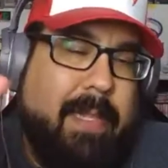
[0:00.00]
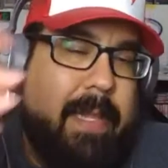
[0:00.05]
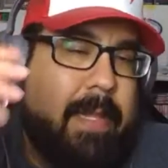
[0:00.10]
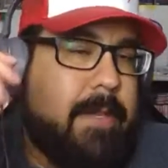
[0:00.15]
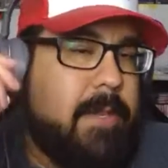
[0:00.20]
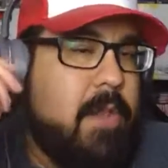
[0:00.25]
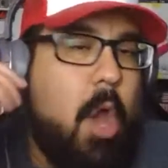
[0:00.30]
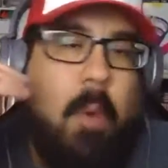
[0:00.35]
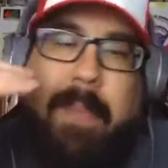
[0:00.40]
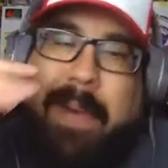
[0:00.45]
Like
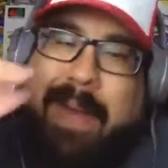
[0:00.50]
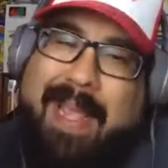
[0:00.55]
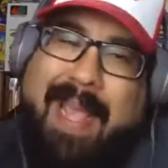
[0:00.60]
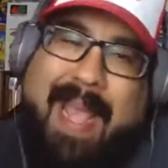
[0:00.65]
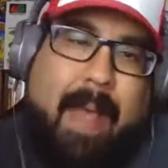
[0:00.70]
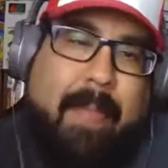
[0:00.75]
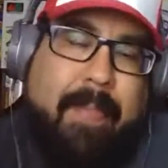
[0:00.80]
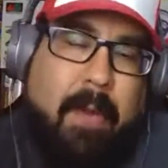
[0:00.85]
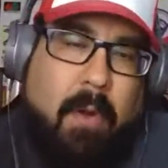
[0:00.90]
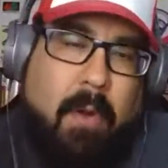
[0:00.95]
nobody
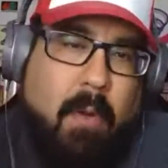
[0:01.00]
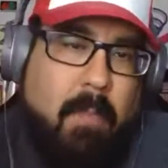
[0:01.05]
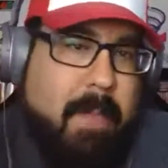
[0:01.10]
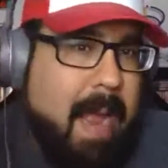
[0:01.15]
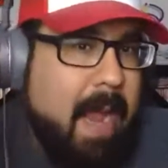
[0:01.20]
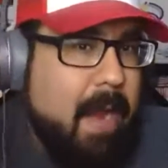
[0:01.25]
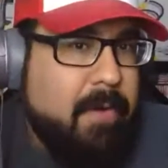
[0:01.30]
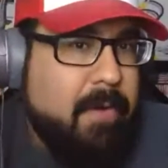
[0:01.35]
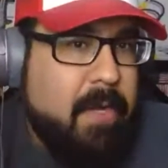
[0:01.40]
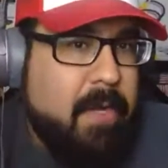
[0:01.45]
had their own
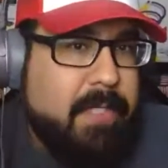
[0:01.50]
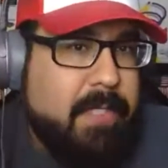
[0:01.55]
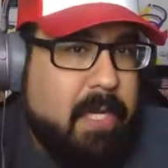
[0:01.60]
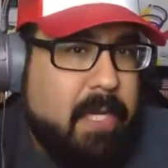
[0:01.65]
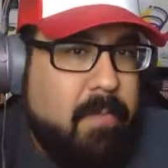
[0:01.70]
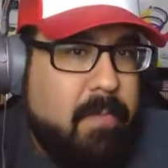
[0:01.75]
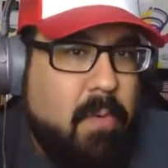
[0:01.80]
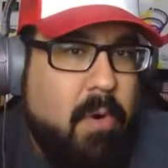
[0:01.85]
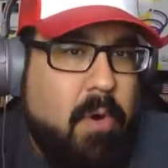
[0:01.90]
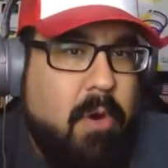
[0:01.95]
backgrounds
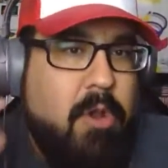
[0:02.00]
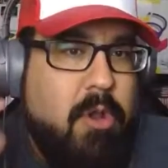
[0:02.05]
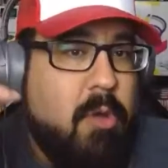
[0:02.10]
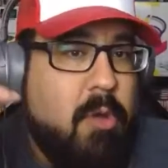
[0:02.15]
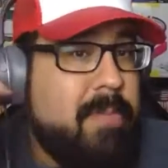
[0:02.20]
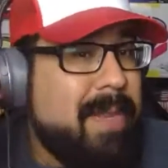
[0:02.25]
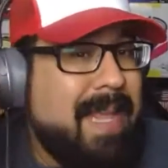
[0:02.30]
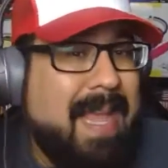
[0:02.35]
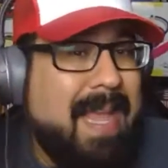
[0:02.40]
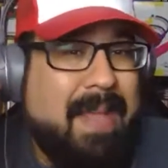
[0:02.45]
anymore.
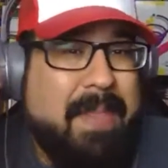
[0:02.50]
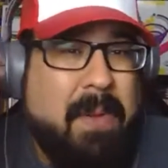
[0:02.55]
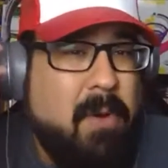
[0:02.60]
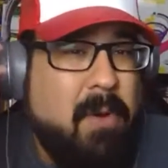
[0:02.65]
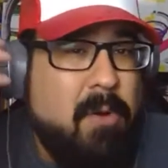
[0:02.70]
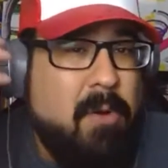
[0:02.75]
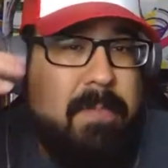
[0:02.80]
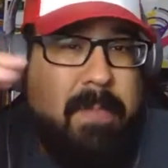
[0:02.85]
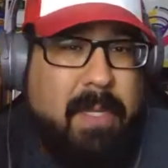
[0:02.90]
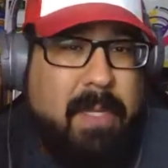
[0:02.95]
Nobody had their
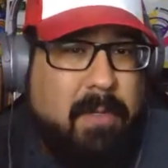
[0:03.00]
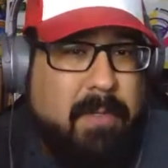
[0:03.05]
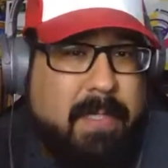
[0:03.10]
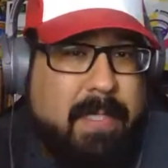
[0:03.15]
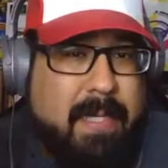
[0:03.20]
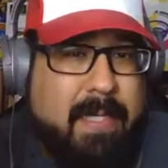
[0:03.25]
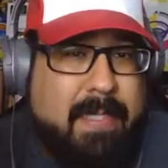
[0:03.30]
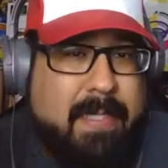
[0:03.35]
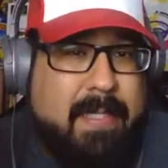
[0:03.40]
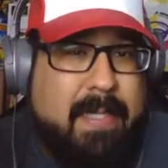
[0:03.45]
own
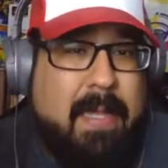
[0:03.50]
musics.